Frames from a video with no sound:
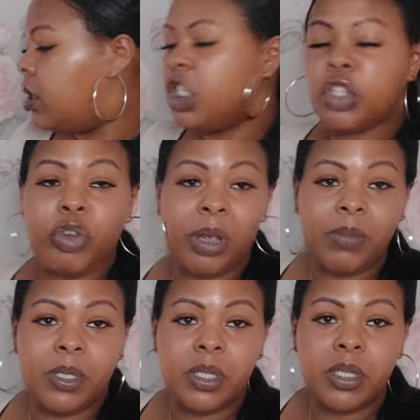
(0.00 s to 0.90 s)

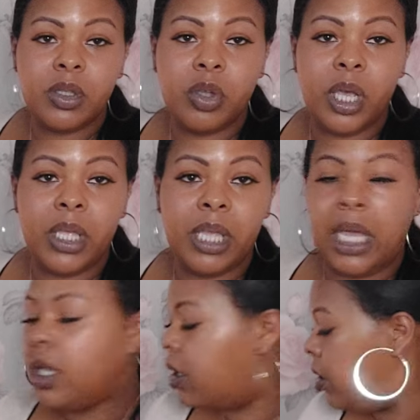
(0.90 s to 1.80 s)
script, not a,
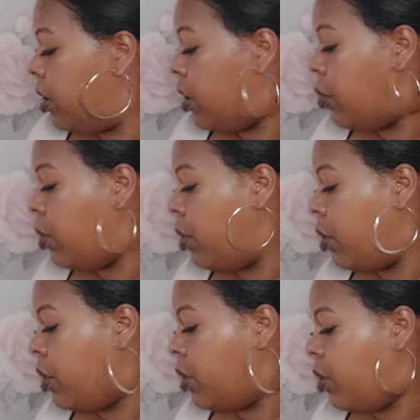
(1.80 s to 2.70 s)
yeah,
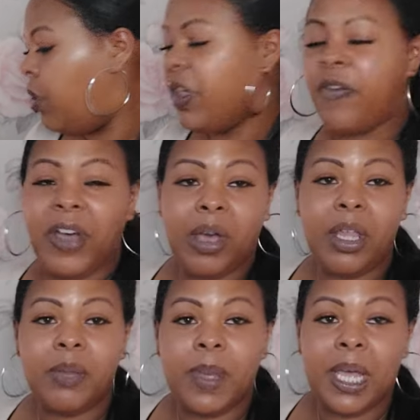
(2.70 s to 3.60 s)
with a
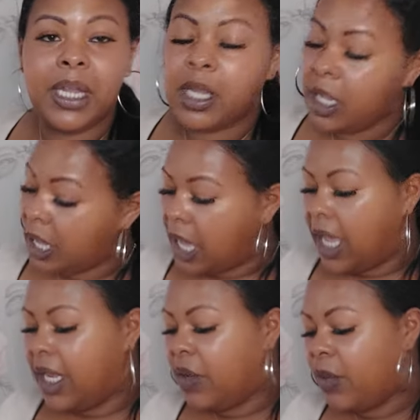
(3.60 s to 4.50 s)
fountain pen.
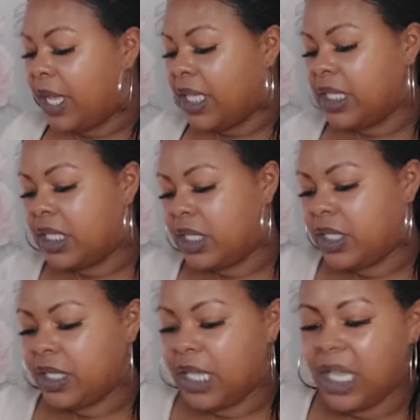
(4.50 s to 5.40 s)
Anyways,
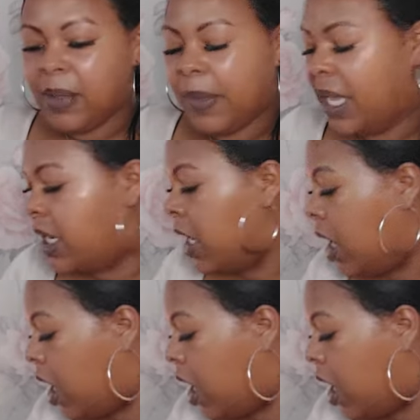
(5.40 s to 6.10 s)
ink pen.